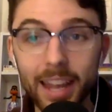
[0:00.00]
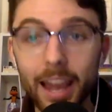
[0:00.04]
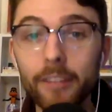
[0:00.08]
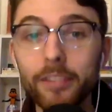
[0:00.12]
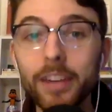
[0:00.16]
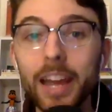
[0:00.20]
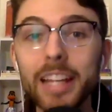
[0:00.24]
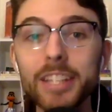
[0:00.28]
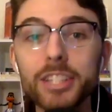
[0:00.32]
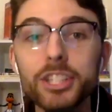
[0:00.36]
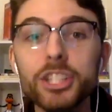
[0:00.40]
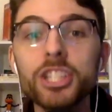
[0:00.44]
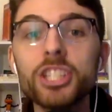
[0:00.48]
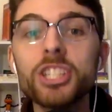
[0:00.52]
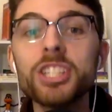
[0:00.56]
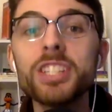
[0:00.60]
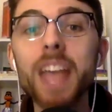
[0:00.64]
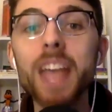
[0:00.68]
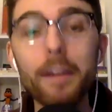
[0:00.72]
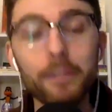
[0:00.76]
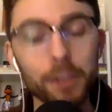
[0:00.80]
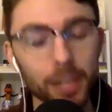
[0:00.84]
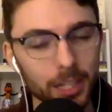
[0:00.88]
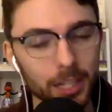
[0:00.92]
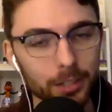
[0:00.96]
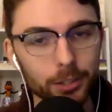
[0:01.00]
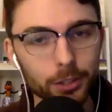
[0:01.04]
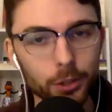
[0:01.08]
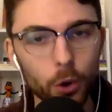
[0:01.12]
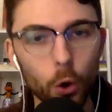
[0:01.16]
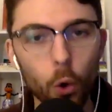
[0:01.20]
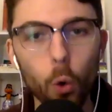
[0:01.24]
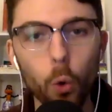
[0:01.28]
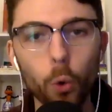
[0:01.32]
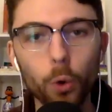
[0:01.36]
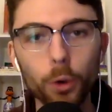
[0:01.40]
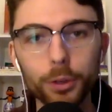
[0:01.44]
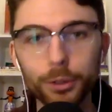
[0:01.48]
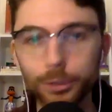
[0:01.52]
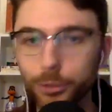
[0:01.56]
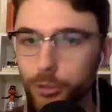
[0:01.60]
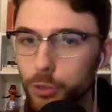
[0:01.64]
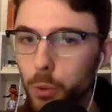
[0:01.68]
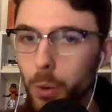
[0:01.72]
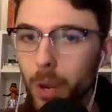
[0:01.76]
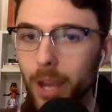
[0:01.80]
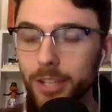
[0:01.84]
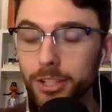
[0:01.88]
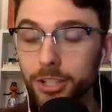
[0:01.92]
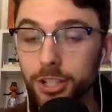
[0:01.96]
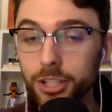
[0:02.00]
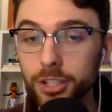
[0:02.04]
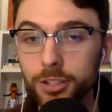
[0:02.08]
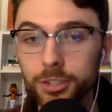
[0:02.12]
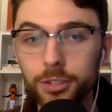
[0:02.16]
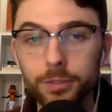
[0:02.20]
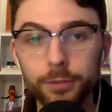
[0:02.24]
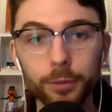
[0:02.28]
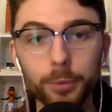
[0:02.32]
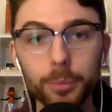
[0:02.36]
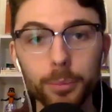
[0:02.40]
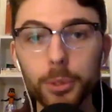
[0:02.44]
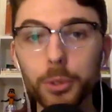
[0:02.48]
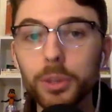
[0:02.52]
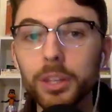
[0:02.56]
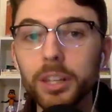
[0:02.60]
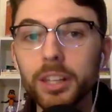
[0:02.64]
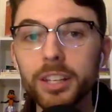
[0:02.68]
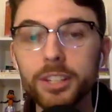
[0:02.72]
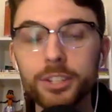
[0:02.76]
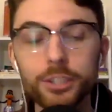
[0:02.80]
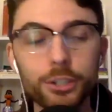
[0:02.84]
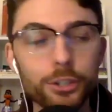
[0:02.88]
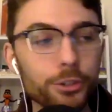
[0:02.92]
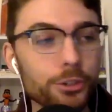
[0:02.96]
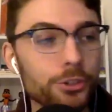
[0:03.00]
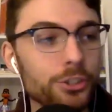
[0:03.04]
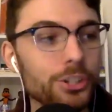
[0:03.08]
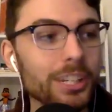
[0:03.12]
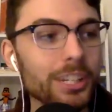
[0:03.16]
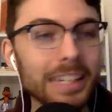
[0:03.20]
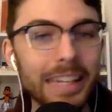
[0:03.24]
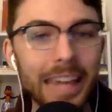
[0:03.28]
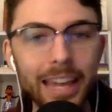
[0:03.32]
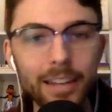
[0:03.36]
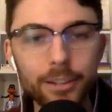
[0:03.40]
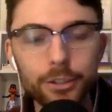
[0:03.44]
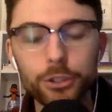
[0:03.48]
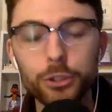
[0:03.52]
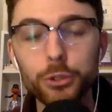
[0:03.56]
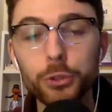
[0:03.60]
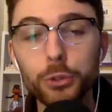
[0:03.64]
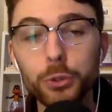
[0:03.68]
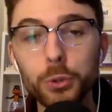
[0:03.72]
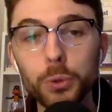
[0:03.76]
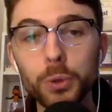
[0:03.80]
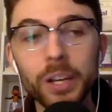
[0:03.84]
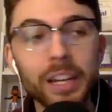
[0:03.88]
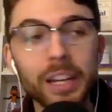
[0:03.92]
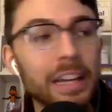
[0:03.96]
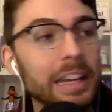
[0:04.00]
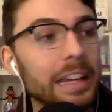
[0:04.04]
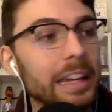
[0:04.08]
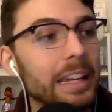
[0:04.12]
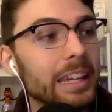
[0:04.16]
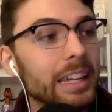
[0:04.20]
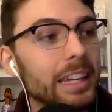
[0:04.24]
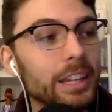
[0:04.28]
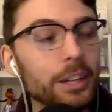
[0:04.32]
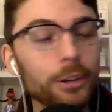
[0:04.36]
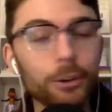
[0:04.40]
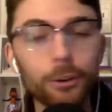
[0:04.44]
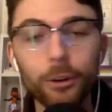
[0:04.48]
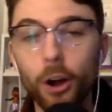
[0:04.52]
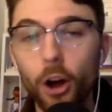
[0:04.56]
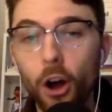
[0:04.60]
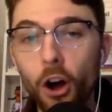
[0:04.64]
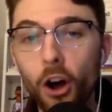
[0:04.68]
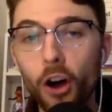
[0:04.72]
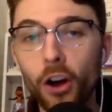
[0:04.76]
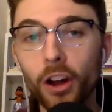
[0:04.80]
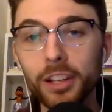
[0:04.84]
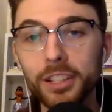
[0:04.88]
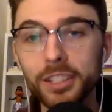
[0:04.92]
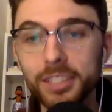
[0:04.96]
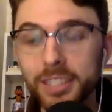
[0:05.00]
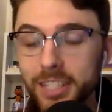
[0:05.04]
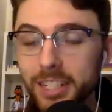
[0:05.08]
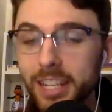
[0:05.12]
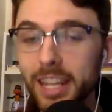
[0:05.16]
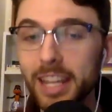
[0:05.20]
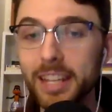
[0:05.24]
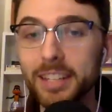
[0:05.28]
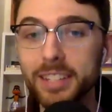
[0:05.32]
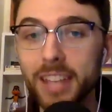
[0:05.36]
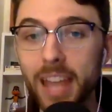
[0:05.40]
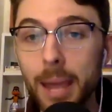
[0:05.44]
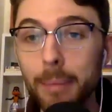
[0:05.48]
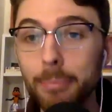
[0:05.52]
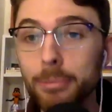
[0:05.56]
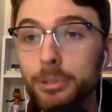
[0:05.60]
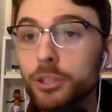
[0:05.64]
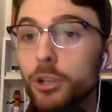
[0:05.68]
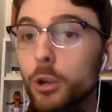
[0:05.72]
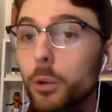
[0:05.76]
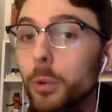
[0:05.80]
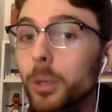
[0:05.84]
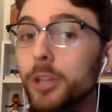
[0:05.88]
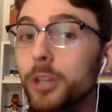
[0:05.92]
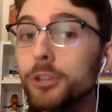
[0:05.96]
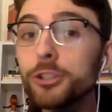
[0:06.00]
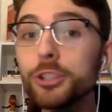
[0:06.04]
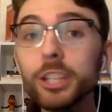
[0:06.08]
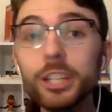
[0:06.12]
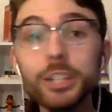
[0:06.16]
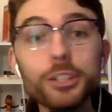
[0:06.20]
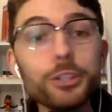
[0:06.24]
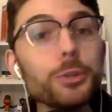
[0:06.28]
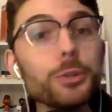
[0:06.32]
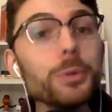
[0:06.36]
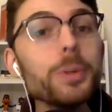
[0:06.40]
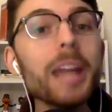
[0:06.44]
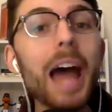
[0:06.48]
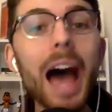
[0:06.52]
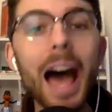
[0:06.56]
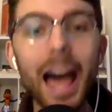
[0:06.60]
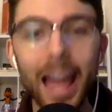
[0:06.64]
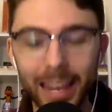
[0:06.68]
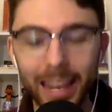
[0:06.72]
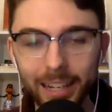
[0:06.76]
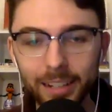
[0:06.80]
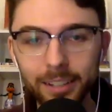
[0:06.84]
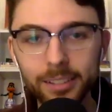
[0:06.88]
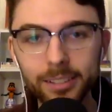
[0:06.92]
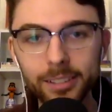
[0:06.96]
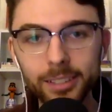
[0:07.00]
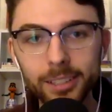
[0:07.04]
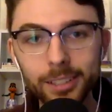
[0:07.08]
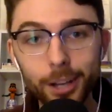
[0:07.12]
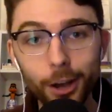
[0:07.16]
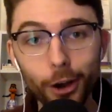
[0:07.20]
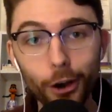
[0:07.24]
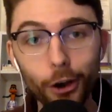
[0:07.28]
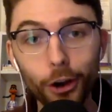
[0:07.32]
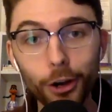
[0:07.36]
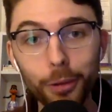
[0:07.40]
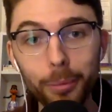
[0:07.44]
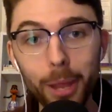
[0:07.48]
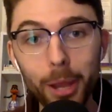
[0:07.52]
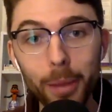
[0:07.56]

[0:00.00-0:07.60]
I've got seven Orioles questions from you, the listeners, to get to here on today's episode. We usually do nine on a